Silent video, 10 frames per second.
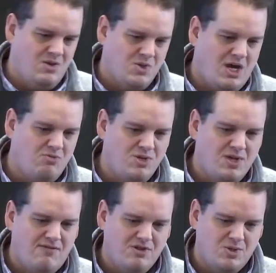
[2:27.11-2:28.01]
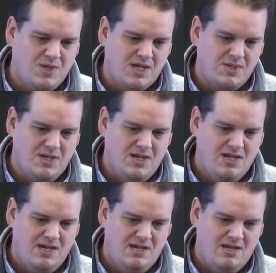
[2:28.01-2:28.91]
So how do we solve those things?
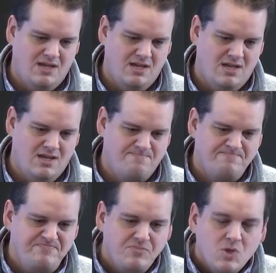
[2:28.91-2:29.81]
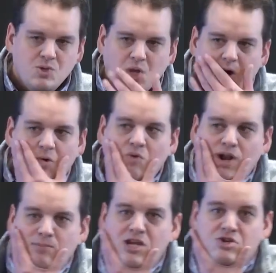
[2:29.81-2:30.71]
So what
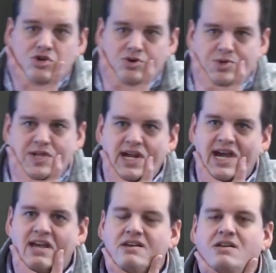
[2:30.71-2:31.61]
I'm going to introduce today,